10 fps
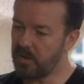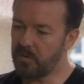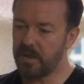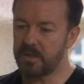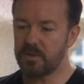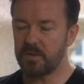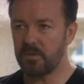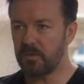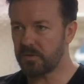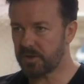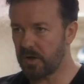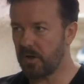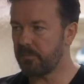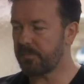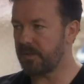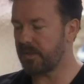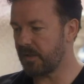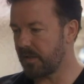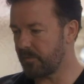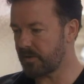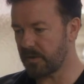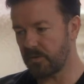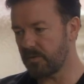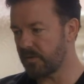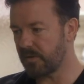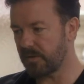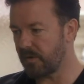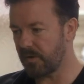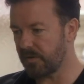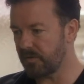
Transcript: know, it's your shop, and it was sold uh,